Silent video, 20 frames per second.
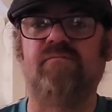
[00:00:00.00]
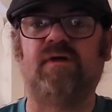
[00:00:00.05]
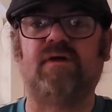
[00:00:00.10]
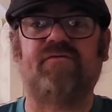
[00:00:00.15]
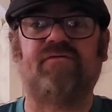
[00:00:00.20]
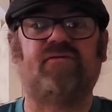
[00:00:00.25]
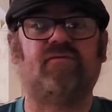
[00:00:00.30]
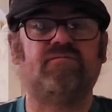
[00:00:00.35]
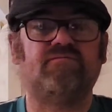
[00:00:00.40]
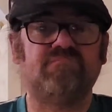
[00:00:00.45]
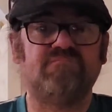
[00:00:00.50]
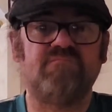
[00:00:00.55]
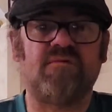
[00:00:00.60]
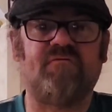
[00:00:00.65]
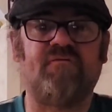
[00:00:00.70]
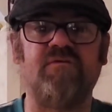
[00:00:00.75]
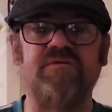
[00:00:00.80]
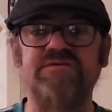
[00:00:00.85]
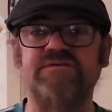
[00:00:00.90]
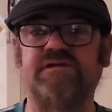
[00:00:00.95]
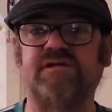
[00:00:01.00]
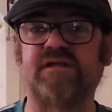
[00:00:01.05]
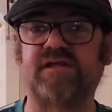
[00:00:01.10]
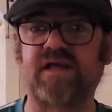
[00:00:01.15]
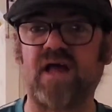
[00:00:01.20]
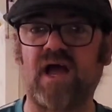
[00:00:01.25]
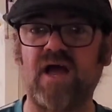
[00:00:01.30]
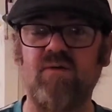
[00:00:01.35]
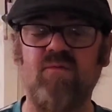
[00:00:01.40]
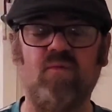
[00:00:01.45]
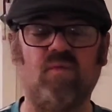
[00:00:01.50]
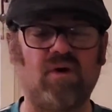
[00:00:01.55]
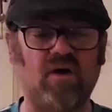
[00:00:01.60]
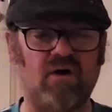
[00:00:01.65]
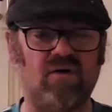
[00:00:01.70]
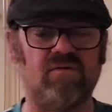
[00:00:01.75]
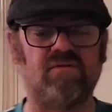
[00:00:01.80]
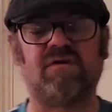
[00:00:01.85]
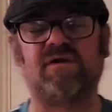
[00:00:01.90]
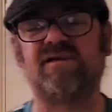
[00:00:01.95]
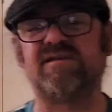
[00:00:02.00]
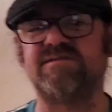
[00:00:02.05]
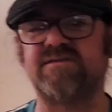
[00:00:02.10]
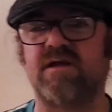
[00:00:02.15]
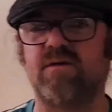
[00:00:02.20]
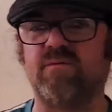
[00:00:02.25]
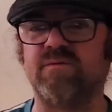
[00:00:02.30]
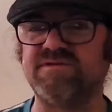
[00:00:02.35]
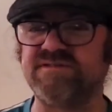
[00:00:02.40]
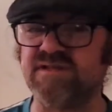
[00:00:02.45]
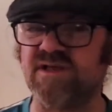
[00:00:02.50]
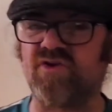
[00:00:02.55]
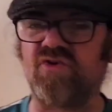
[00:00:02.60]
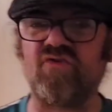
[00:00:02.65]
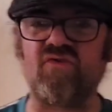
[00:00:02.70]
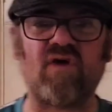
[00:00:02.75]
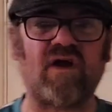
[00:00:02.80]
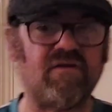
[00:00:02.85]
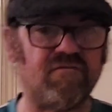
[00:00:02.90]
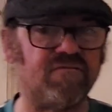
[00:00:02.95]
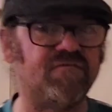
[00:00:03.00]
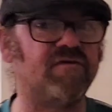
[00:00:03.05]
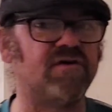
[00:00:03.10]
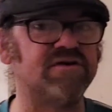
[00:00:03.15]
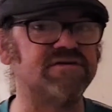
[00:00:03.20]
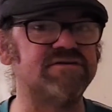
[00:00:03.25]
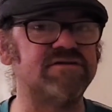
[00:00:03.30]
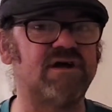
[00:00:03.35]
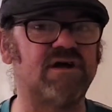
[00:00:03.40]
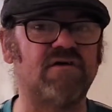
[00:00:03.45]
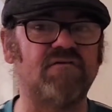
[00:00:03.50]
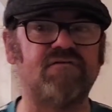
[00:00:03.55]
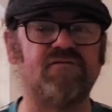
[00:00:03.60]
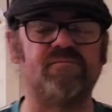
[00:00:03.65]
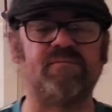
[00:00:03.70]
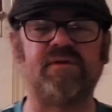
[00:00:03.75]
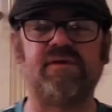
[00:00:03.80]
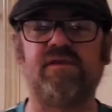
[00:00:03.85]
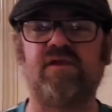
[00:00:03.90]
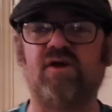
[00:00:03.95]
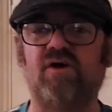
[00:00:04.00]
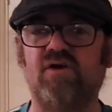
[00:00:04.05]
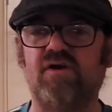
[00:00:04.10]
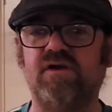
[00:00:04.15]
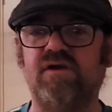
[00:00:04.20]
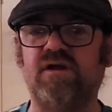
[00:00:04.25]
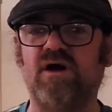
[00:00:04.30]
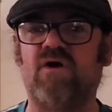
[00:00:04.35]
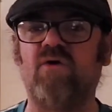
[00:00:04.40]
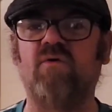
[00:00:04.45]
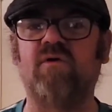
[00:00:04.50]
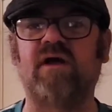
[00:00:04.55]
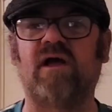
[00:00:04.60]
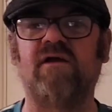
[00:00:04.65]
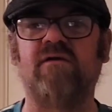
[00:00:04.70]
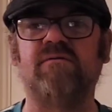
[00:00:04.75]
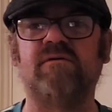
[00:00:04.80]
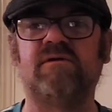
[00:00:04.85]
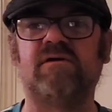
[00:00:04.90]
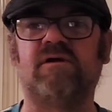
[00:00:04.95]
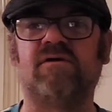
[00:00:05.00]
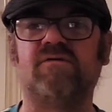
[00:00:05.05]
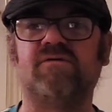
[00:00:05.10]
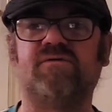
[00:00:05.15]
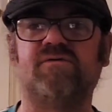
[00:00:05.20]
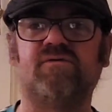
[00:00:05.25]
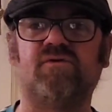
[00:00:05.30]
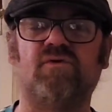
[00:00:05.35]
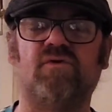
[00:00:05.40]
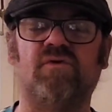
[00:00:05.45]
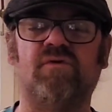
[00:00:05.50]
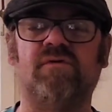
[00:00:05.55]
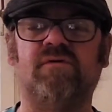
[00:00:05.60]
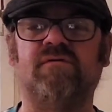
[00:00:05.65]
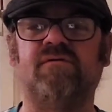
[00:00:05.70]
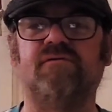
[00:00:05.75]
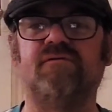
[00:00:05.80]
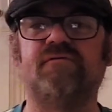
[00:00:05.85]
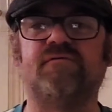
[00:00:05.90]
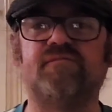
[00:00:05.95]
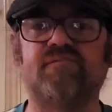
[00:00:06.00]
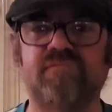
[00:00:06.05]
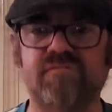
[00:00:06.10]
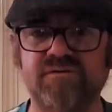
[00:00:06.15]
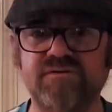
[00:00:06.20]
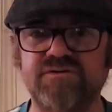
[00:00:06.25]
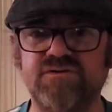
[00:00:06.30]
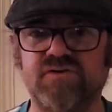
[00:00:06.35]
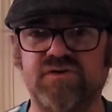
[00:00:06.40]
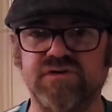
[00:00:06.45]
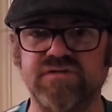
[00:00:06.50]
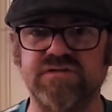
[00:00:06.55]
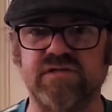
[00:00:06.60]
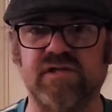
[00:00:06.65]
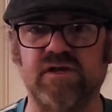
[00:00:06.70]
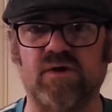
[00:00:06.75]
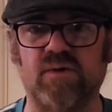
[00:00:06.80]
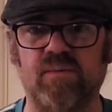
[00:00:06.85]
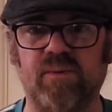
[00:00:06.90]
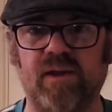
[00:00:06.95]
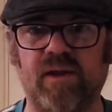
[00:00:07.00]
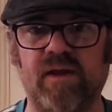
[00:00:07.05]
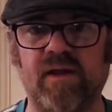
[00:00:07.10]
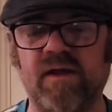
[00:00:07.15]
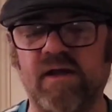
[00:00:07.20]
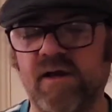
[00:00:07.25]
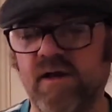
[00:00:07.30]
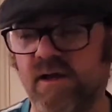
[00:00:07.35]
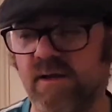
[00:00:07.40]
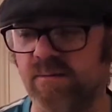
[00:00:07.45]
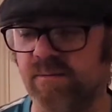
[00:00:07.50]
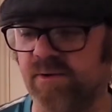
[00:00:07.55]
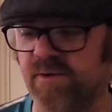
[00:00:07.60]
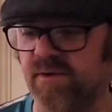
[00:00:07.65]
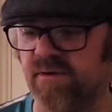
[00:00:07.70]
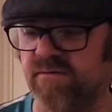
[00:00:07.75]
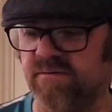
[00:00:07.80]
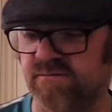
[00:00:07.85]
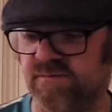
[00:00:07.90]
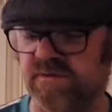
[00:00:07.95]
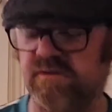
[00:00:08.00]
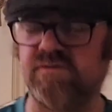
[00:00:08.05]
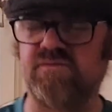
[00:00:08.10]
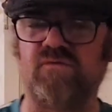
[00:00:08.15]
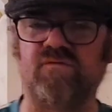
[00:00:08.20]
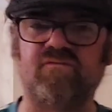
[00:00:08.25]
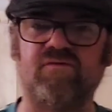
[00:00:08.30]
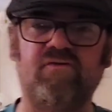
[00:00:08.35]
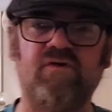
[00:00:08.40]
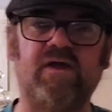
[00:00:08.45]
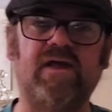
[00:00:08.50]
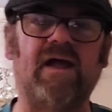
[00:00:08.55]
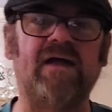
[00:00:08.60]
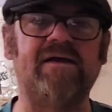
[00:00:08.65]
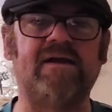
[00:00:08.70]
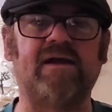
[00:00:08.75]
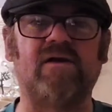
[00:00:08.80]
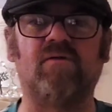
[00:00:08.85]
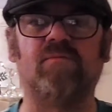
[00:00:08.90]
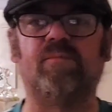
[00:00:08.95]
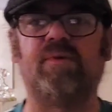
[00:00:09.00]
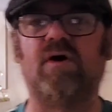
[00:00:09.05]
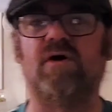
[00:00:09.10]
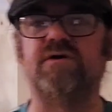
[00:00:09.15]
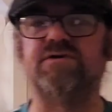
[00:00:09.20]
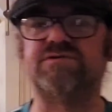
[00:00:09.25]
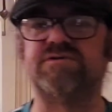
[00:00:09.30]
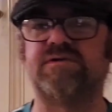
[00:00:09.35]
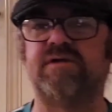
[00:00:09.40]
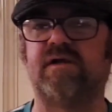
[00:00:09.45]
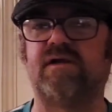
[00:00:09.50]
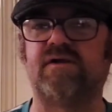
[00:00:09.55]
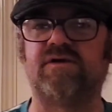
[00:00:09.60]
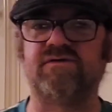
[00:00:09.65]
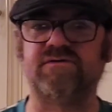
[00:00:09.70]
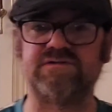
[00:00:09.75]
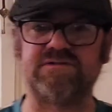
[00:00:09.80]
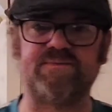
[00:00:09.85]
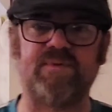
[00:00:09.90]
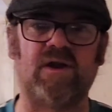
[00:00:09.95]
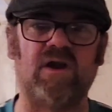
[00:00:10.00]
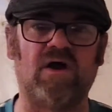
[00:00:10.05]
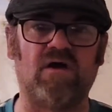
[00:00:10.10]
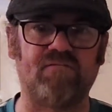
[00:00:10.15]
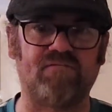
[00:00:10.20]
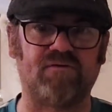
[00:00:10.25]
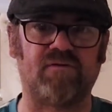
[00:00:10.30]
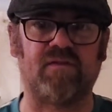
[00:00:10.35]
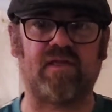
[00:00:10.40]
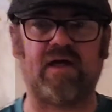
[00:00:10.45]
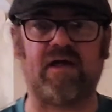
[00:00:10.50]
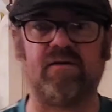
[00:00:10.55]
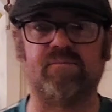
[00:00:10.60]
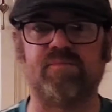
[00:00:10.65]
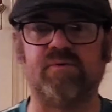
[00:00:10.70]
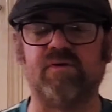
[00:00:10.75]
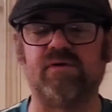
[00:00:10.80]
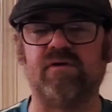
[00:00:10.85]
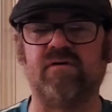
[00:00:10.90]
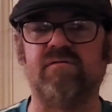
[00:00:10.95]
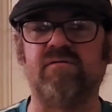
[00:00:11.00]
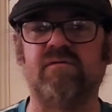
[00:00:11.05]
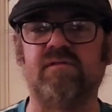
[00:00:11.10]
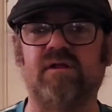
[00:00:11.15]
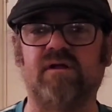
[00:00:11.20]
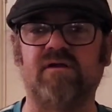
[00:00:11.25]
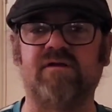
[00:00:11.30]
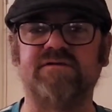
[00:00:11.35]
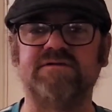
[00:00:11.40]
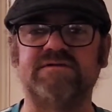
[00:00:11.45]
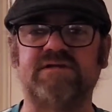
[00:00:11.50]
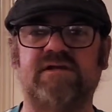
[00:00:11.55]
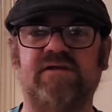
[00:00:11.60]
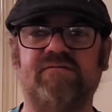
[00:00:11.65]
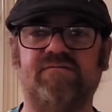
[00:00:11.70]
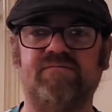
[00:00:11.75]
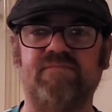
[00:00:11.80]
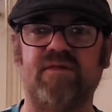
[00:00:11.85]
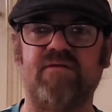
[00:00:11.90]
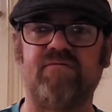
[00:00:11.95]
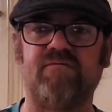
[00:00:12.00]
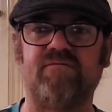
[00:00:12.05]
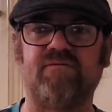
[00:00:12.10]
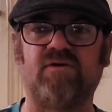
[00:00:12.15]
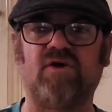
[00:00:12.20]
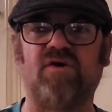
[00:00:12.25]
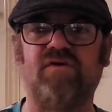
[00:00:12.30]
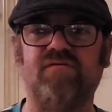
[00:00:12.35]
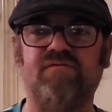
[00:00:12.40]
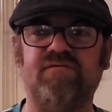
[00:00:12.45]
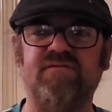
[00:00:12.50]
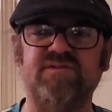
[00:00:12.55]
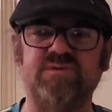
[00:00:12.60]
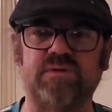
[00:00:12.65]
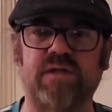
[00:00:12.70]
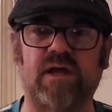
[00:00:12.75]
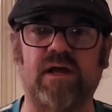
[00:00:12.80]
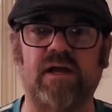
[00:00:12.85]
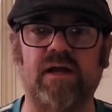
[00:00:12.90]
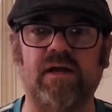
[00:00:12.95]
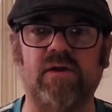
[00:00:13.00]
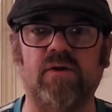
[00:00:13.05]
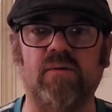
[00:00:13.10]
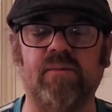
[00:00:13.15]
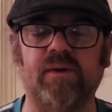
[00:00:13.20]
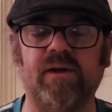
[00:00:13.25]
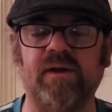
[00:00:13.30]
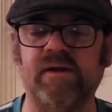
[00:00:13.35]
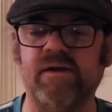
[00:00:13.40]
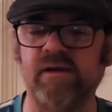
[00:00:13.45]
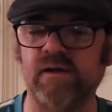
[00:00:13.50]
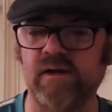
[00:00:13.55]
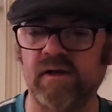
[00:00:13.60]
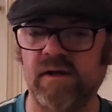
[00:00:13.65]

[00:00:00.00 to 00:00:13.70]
As for my views of the game, well, like I say, it wasn't a great first half. I mean, the early goal game kind of shook us a little bit, but we gained our composure and had a good spell after that. But like I said, it kind of fizzled out a little bit.